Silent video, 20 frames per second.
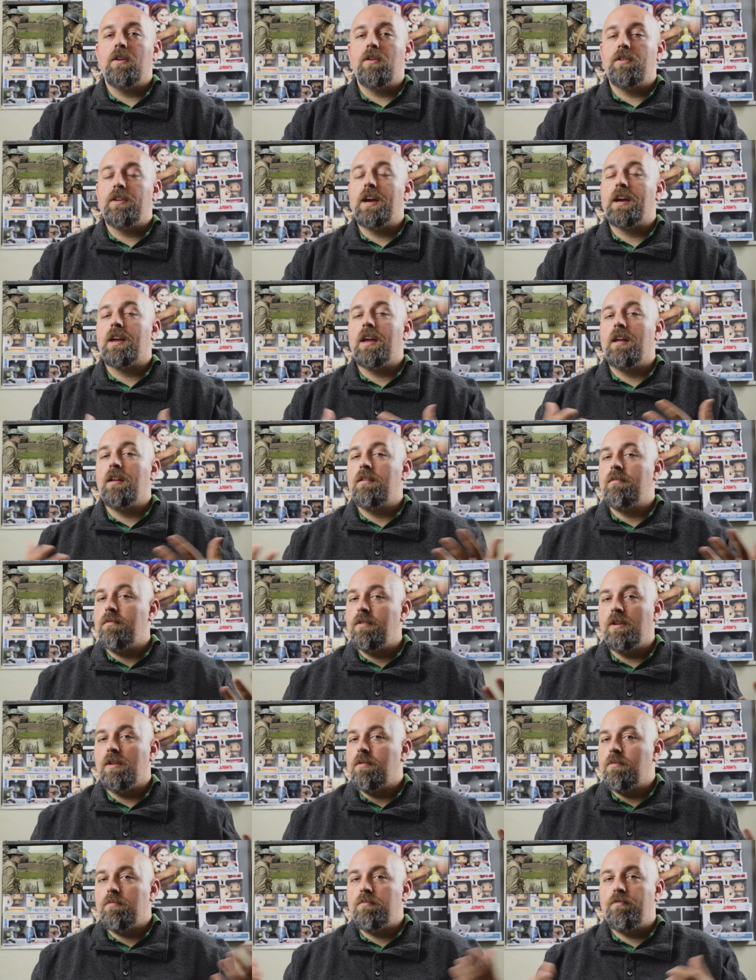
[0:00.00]
or decade,
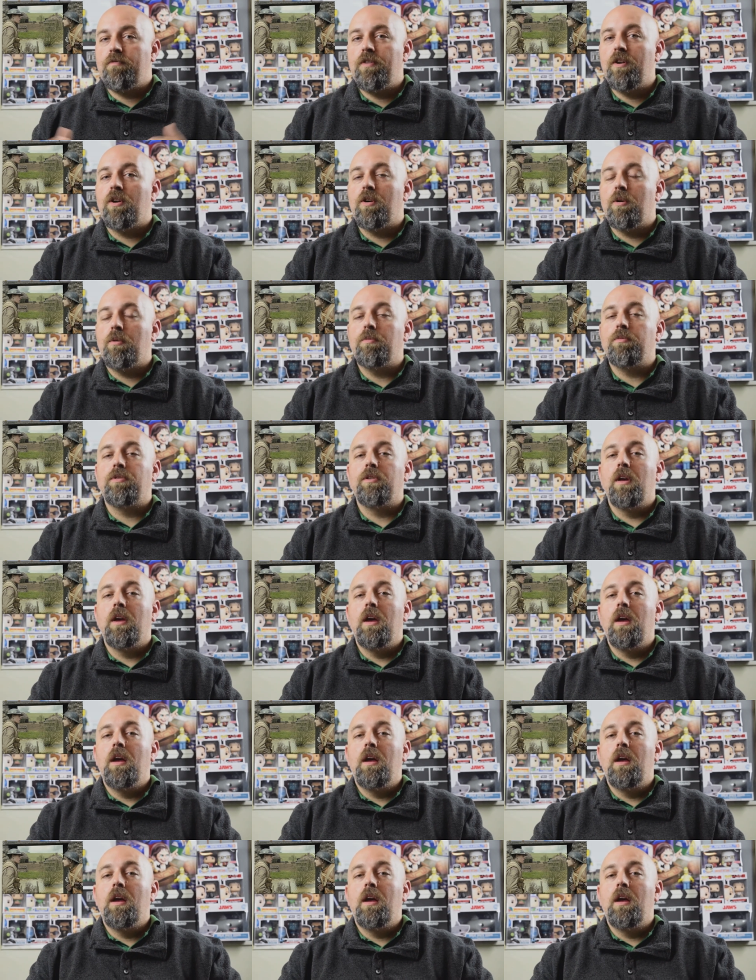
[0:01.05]
you know, films.